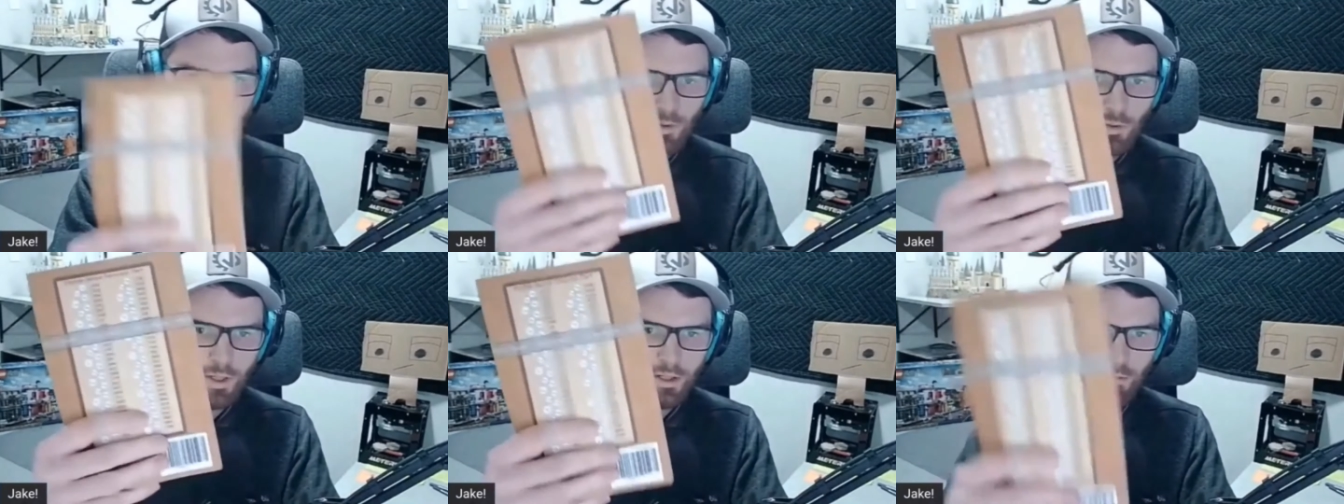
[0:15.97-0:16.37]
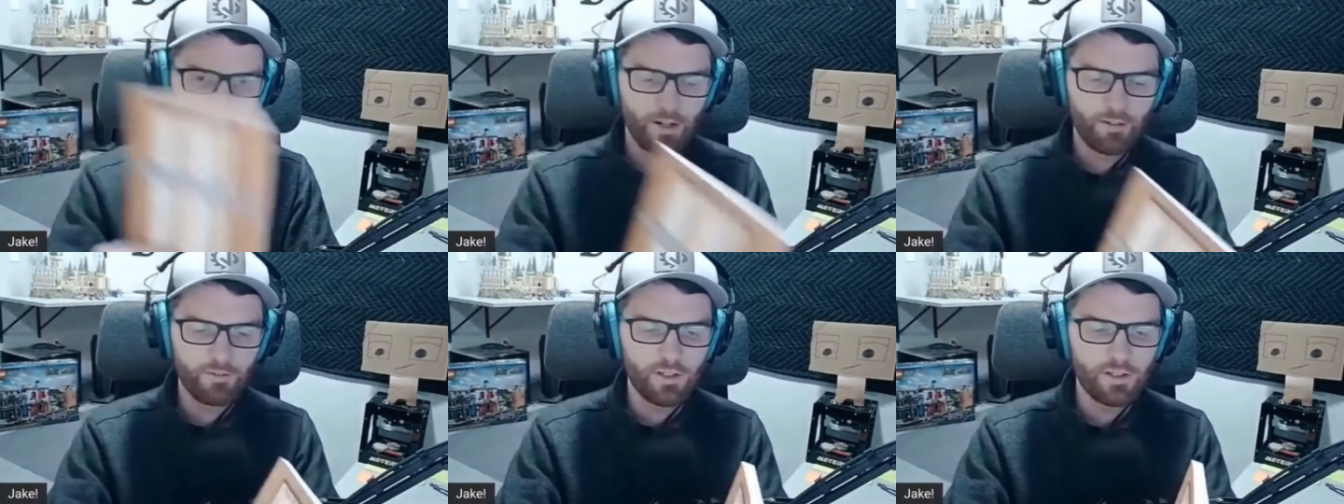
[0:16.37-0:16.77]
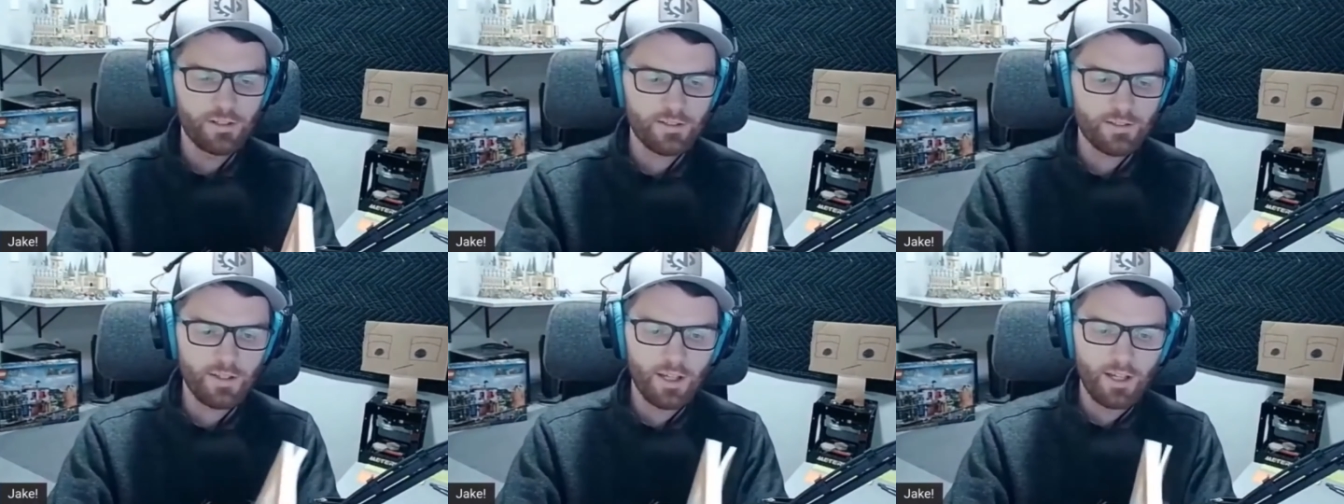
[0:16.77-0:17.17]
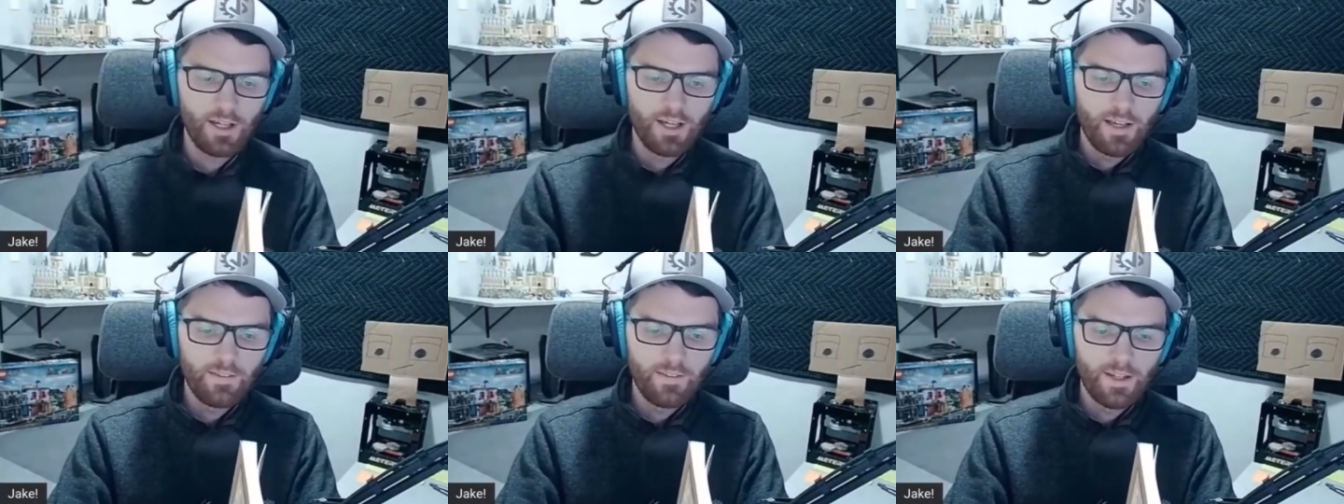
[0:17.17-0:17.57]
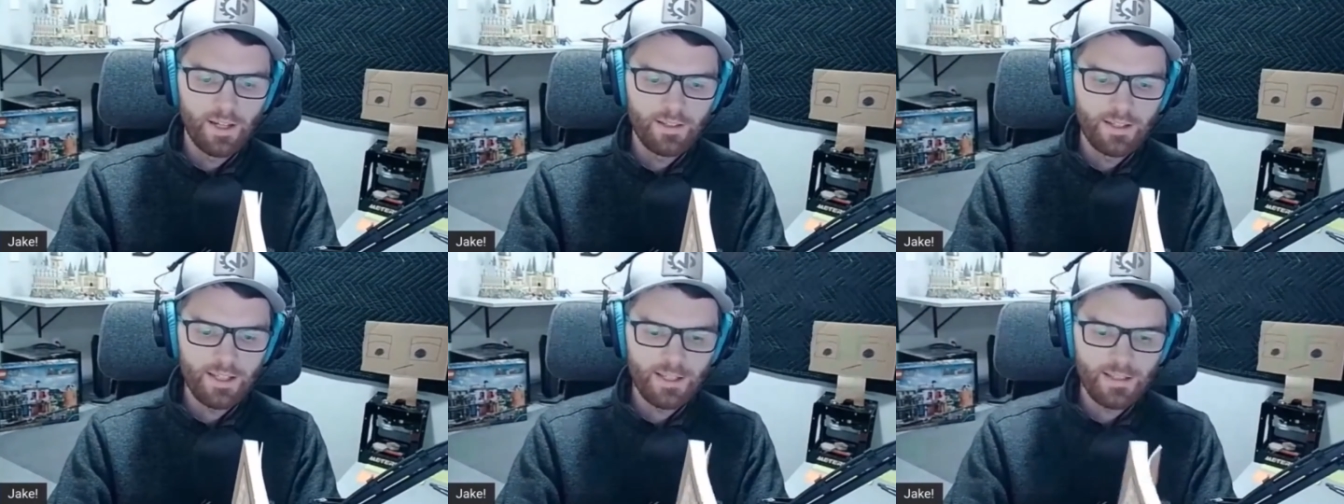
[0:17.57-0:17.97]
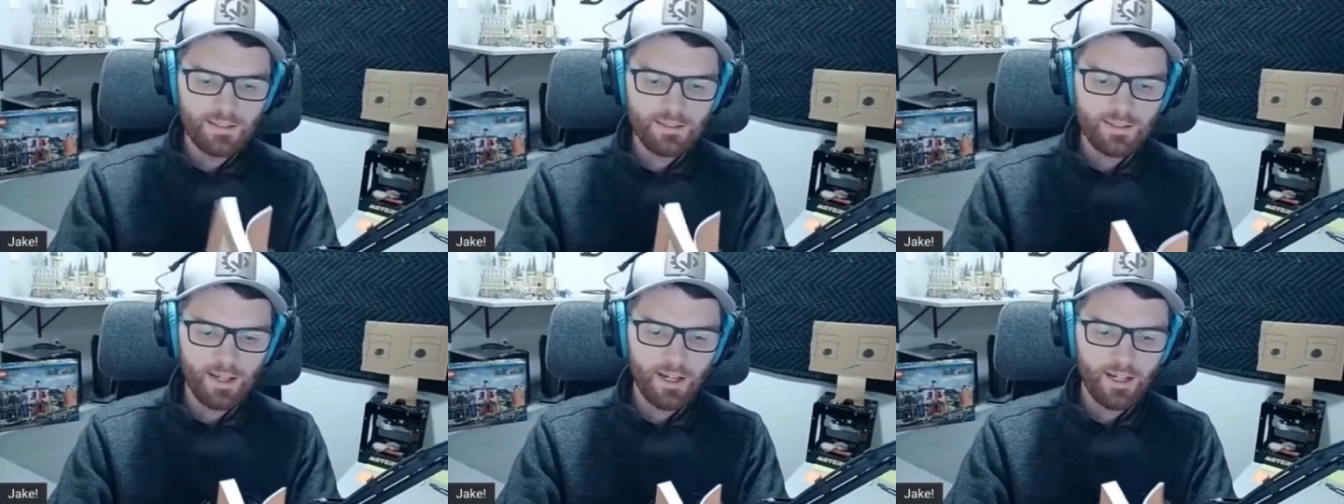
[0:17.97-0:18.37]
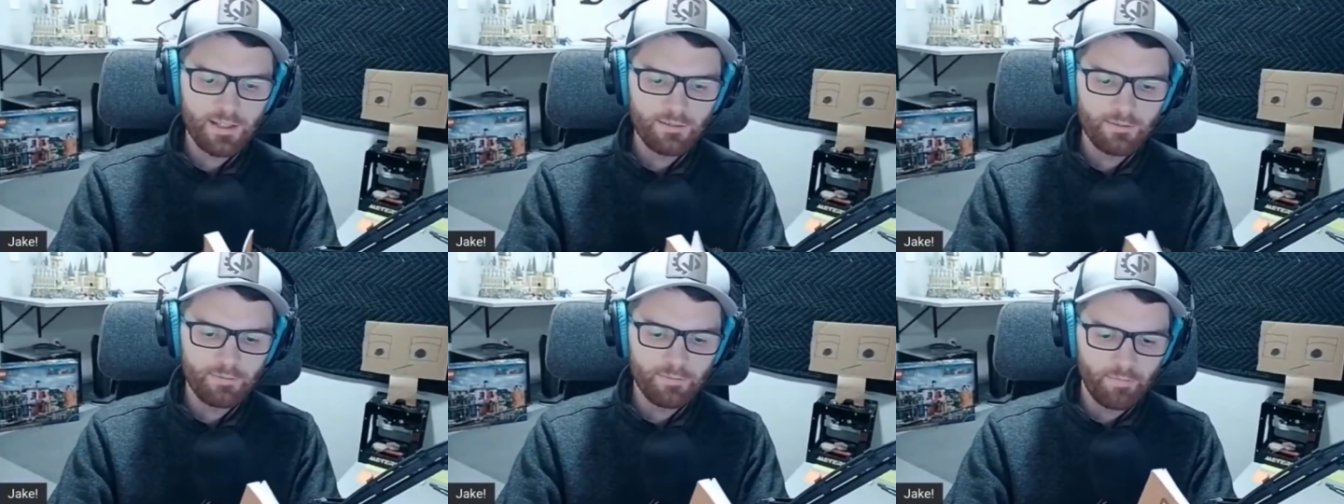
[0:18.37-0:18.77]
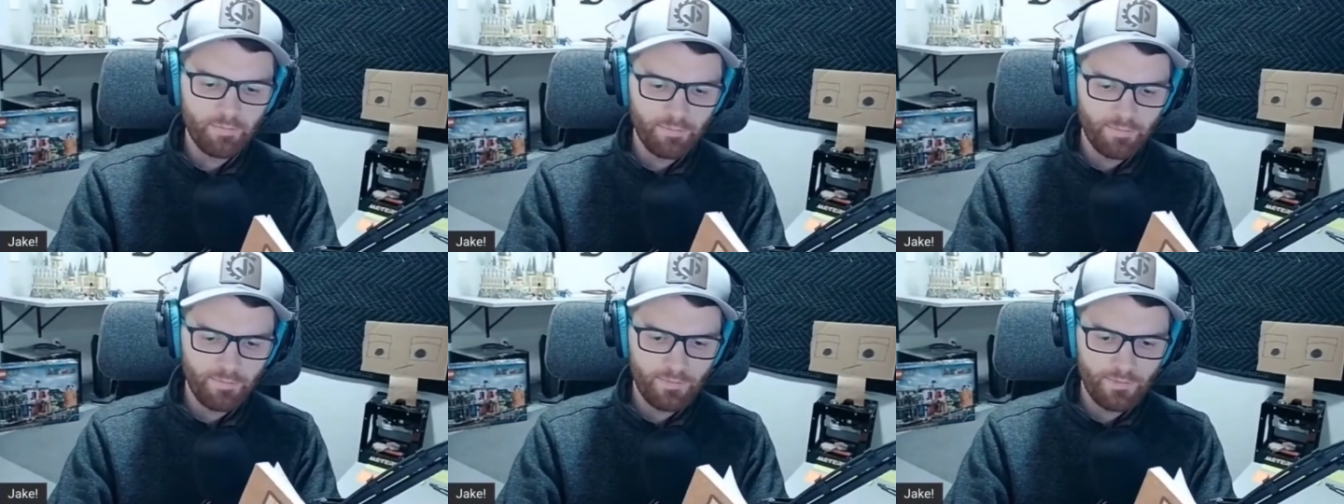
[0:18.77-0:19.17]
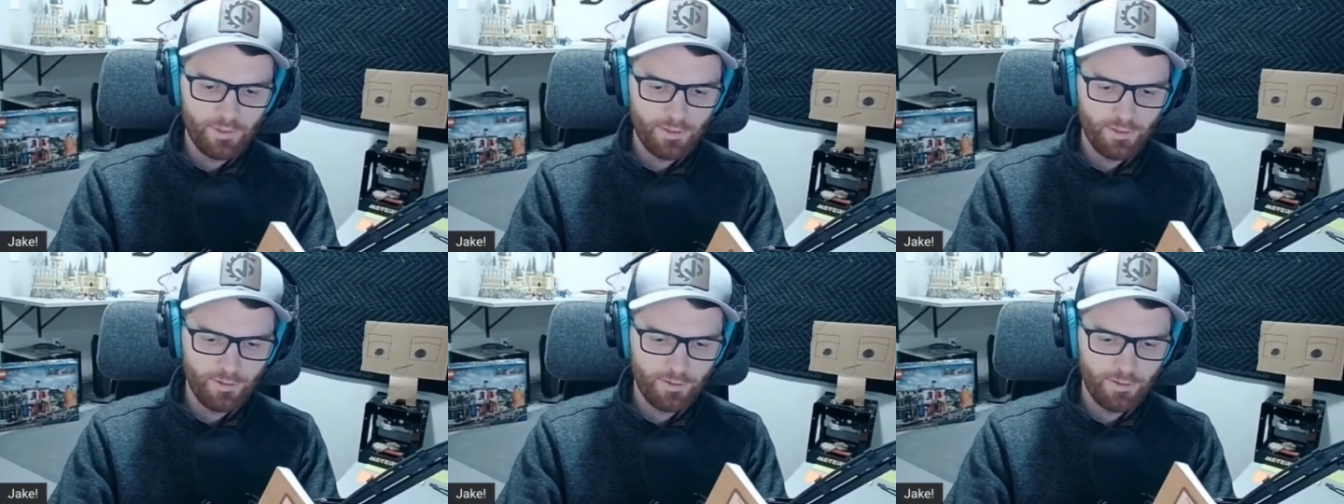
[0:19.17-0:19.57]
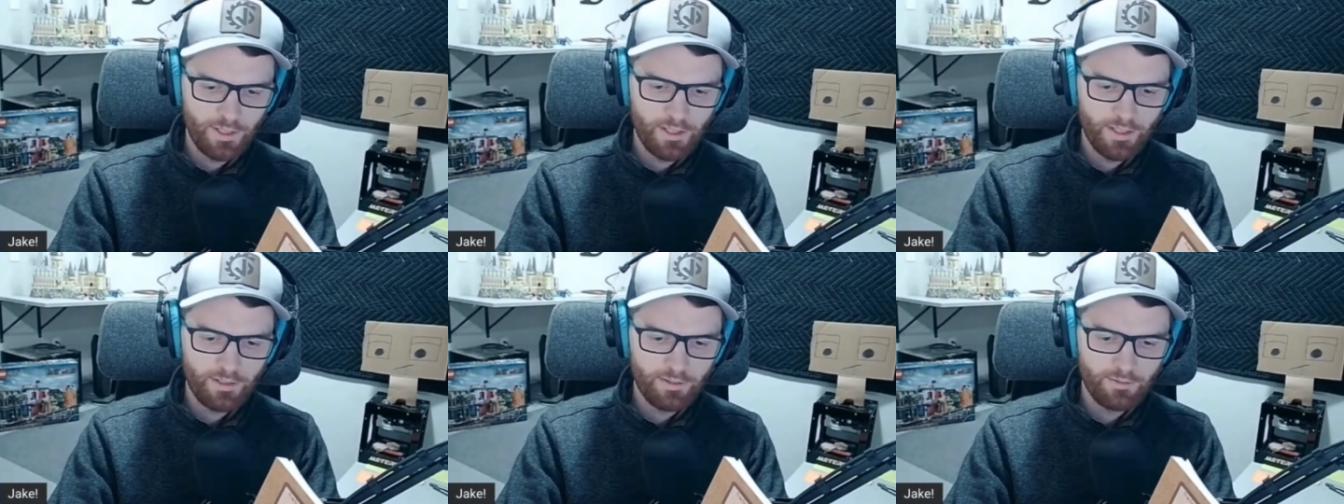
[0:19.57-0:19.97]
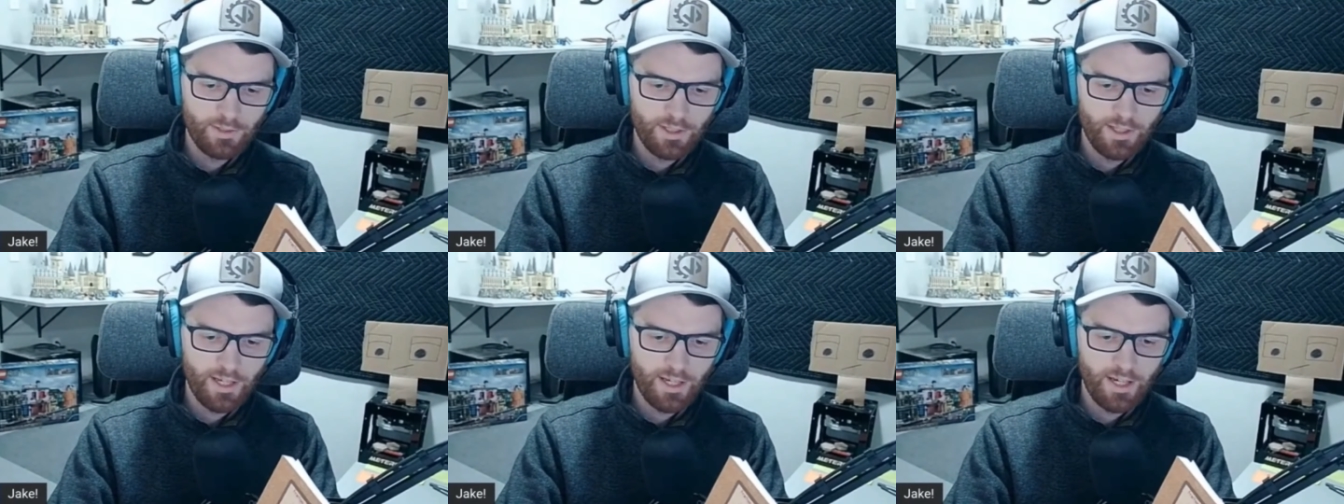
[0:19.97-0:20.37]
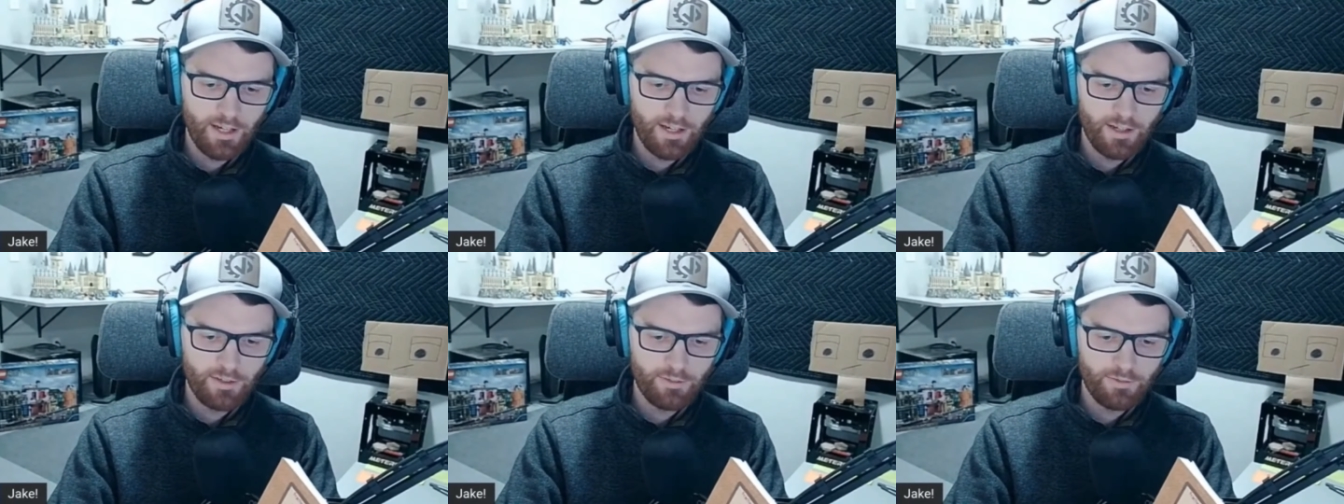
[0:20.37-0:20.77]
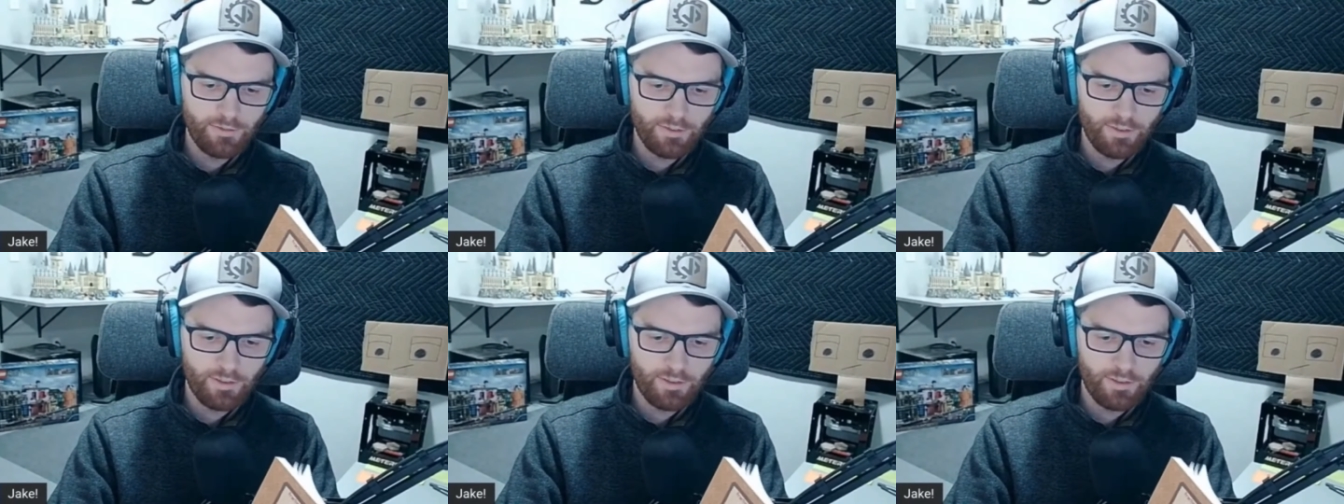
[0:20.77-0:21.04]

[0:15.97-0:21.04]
Quick reference. And then on the inside, hold on, we have